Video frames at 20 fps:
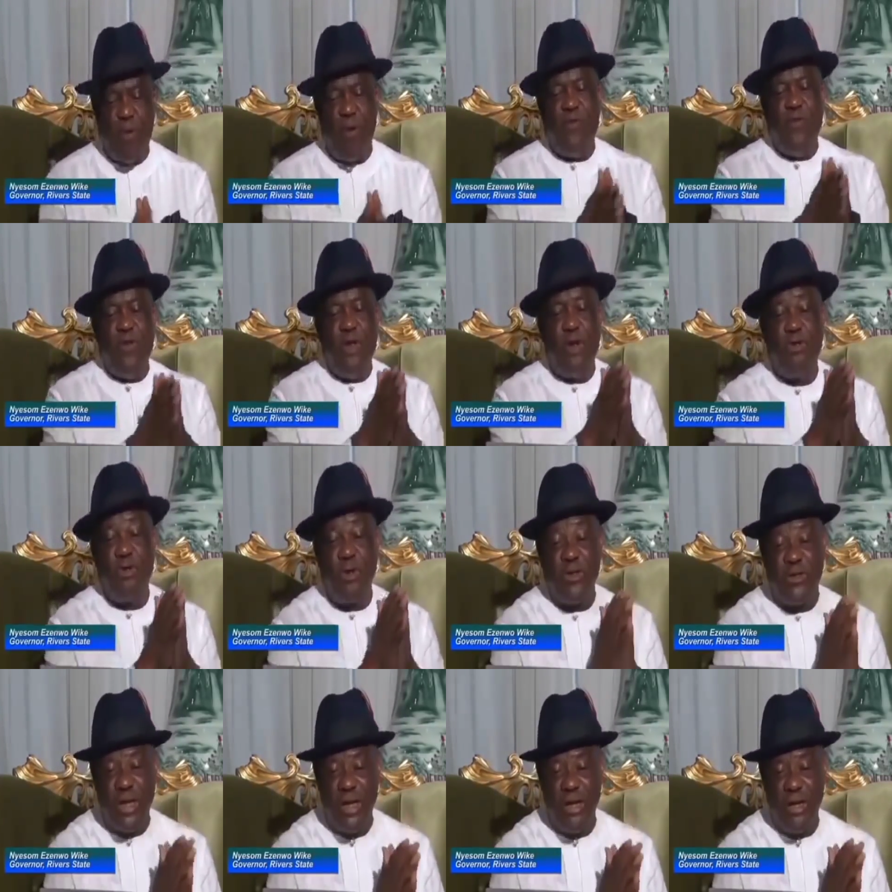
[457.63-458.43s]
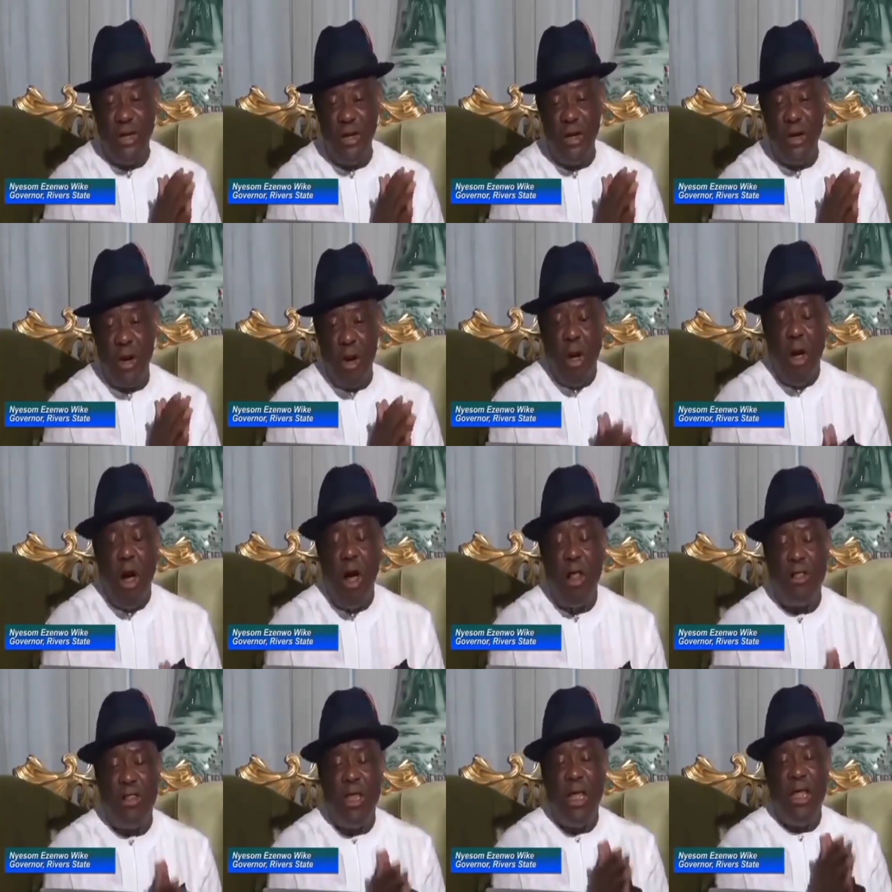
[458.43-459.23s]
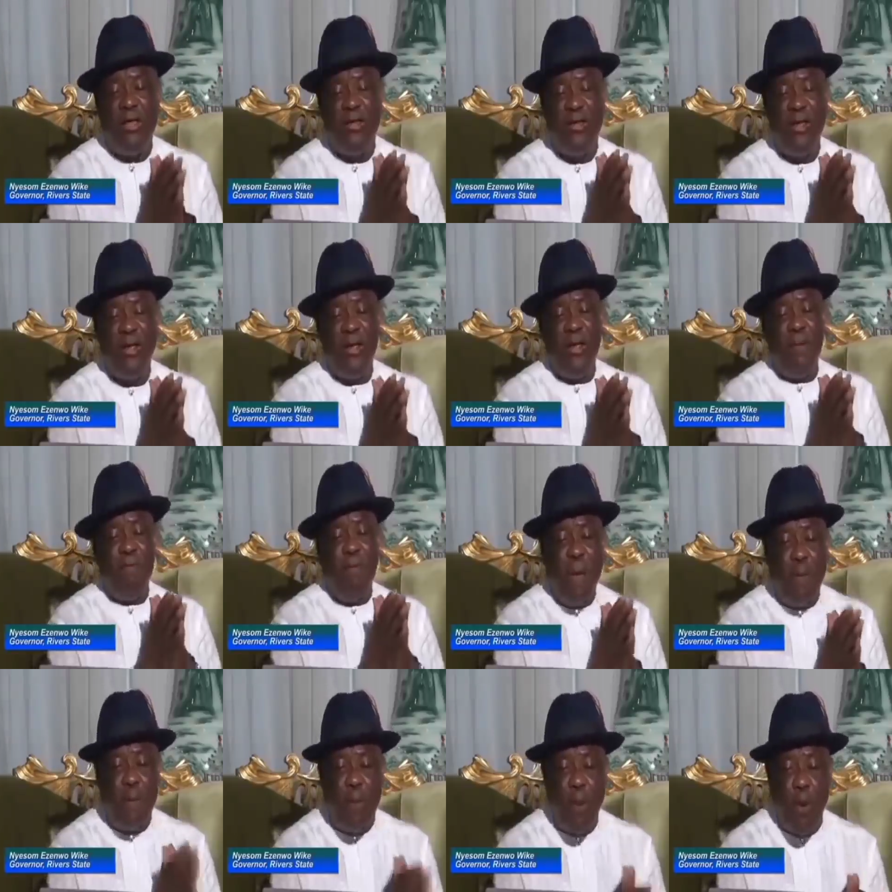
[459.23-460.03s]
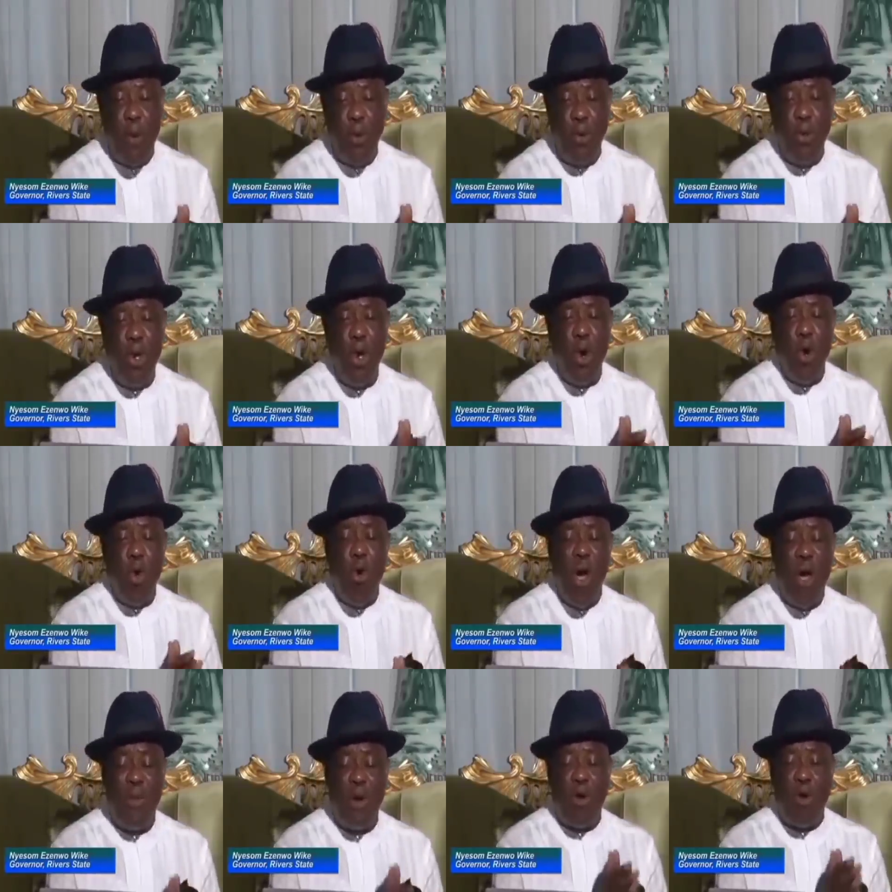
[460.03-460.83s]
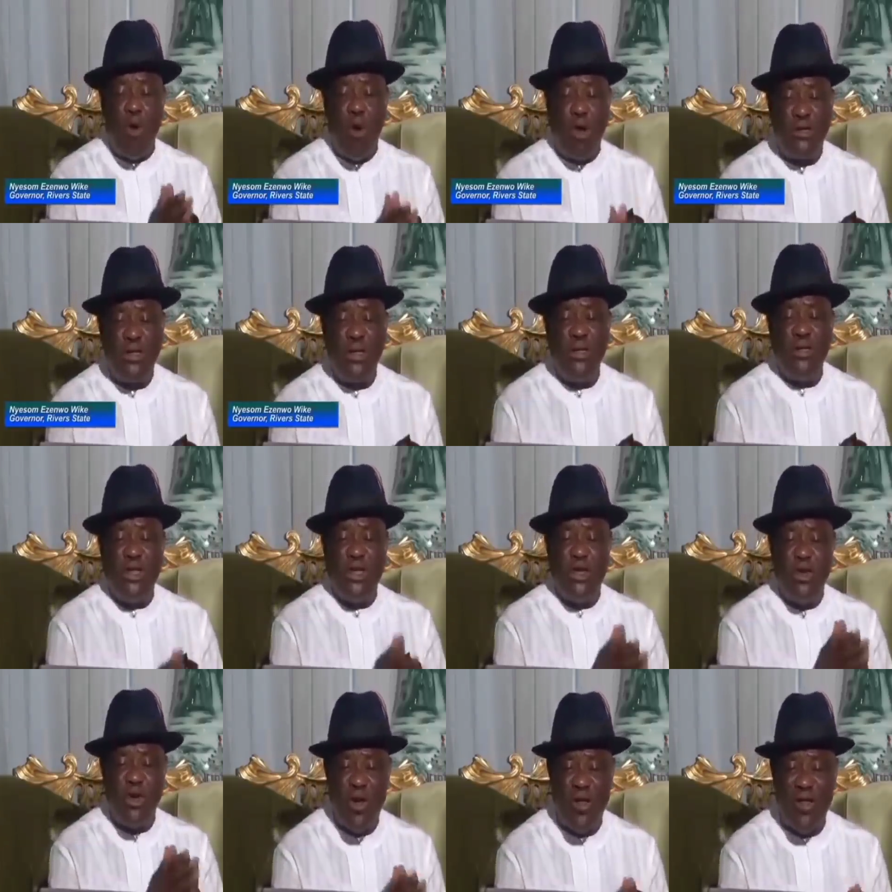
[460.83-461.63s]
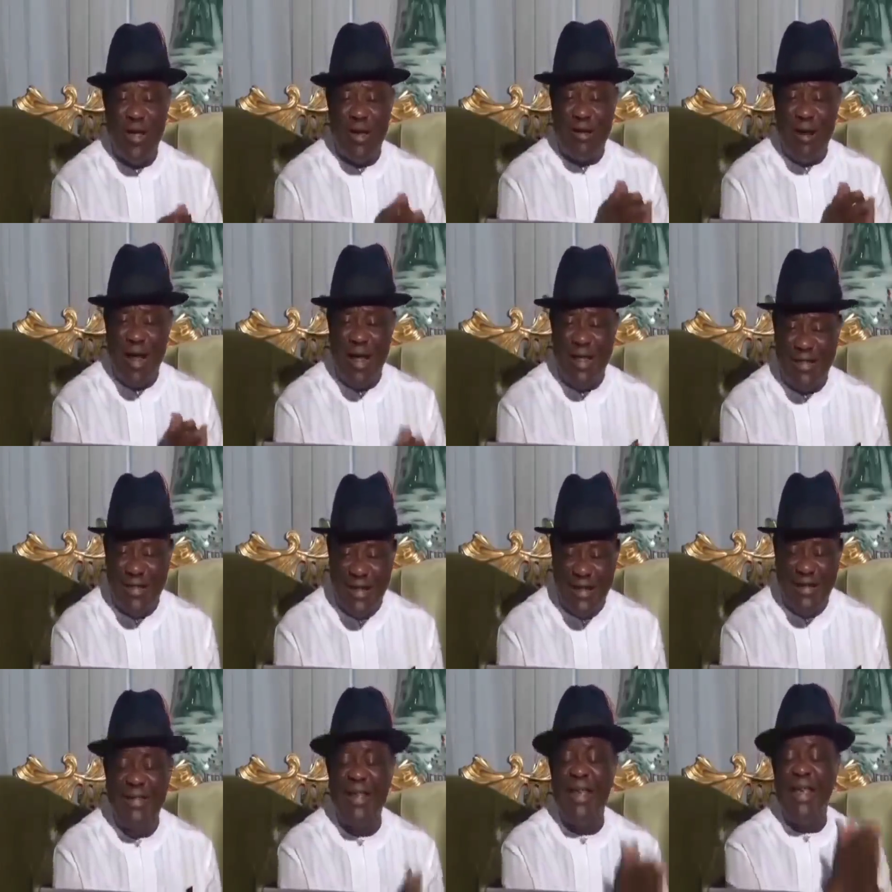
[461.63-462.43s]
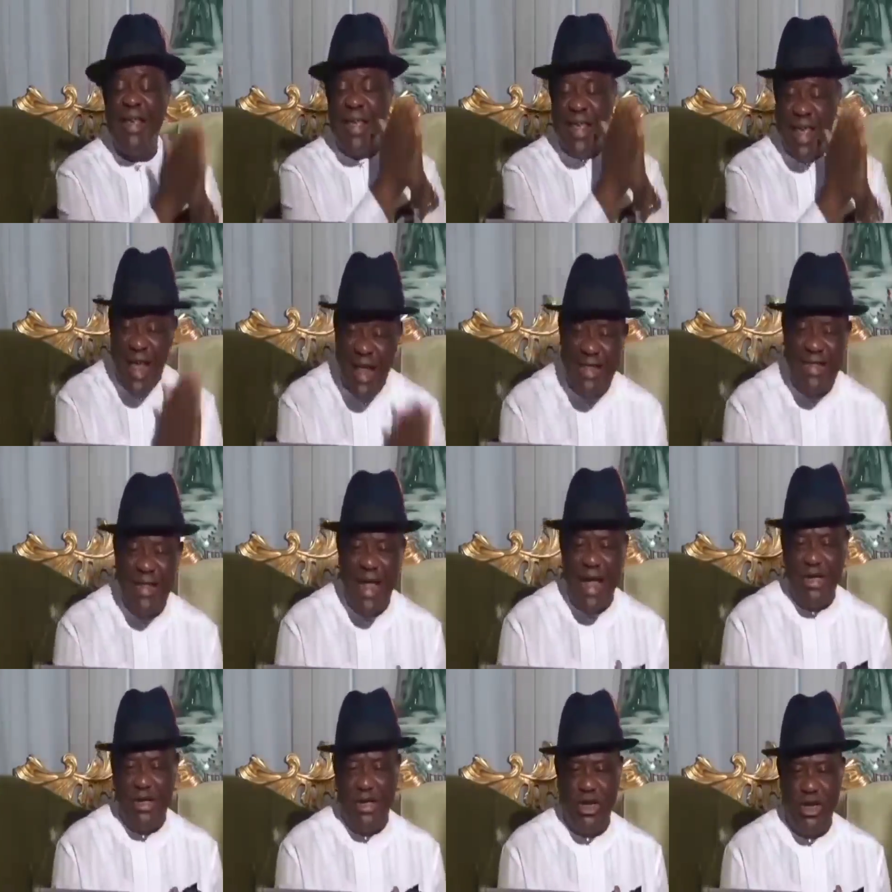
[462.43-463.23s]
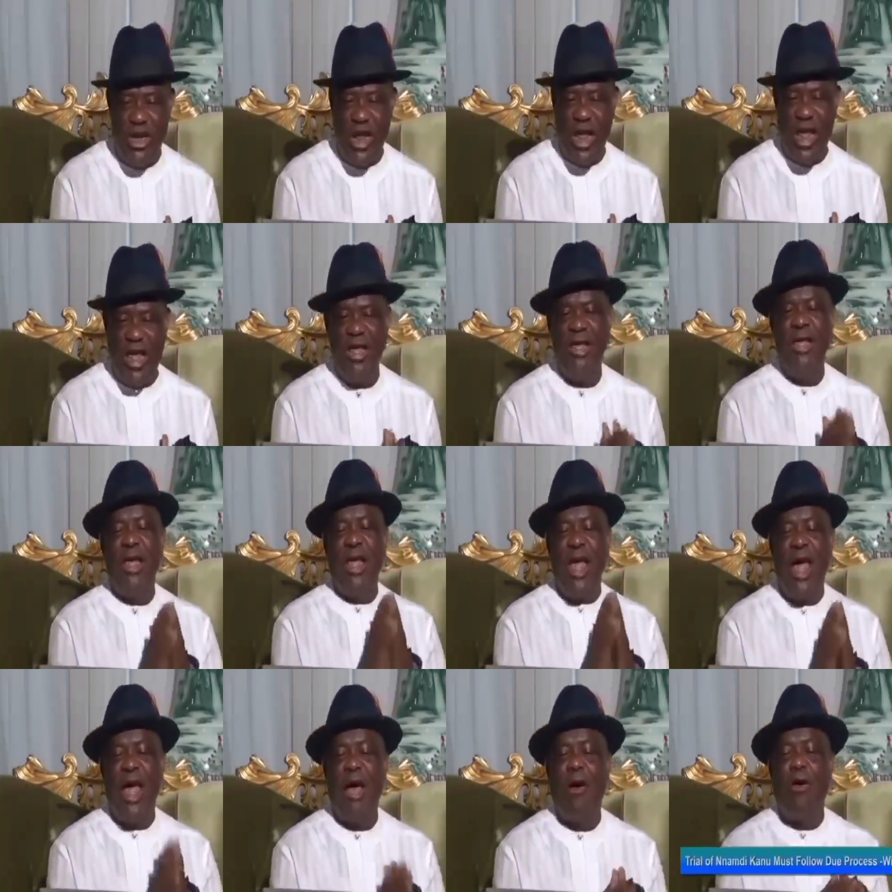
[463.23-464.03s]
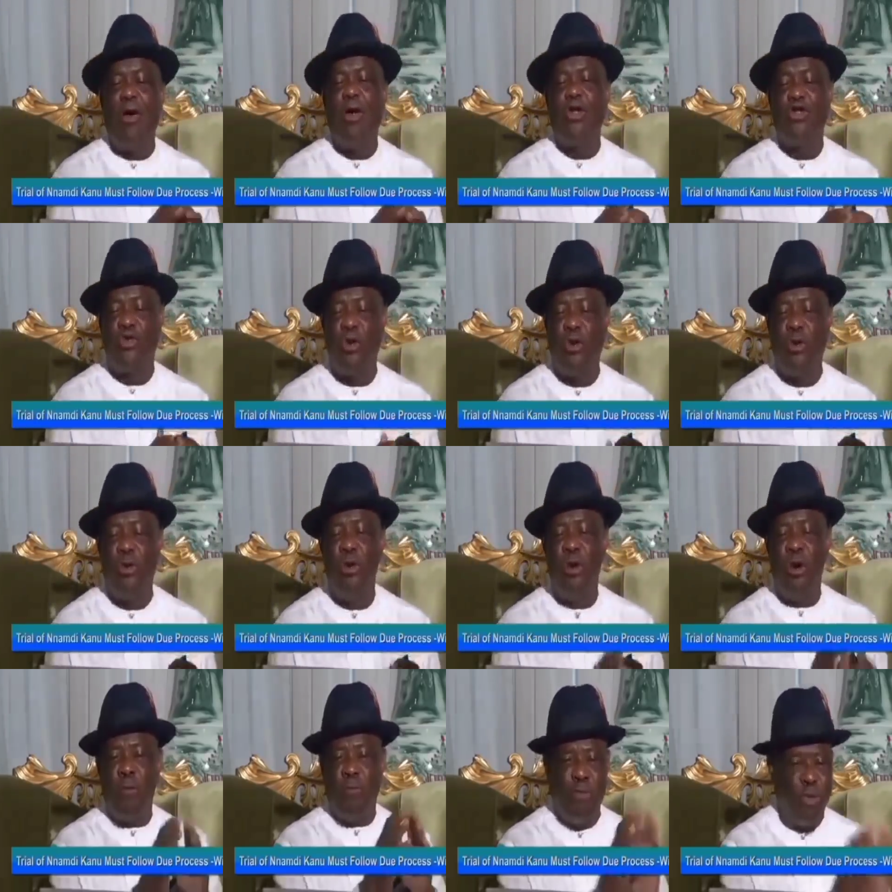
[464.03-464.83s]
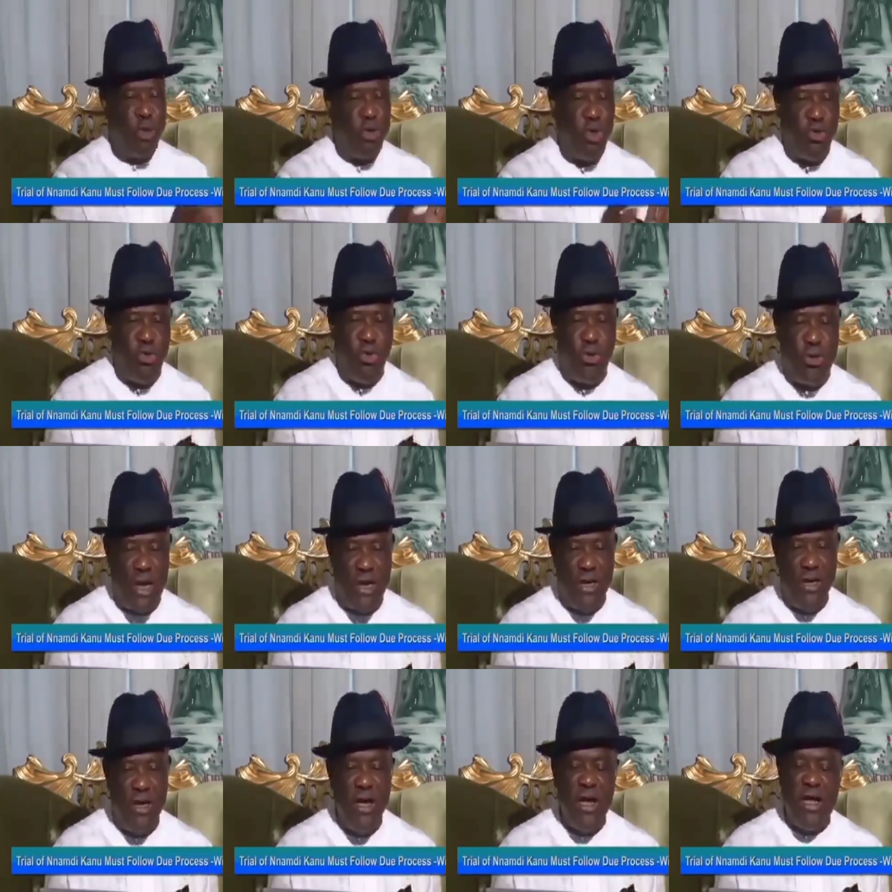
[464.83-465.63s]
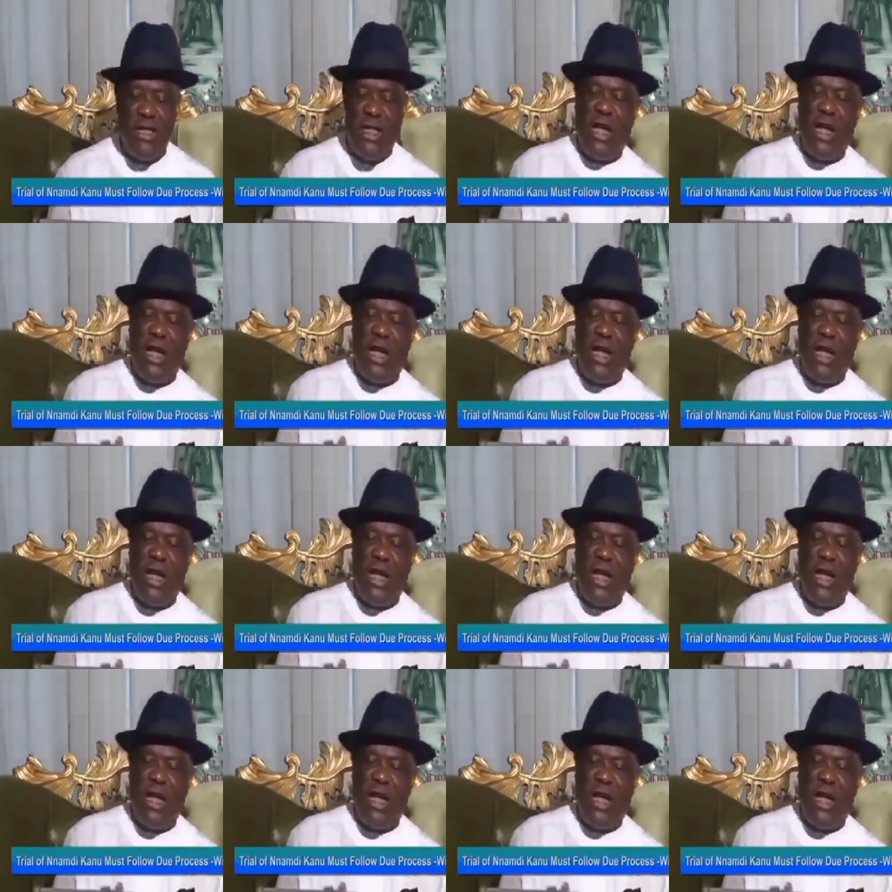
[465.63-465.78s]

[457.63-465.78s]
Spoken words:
provision to say all these people who have been causing security crisis in Nigeria are also prosecuted.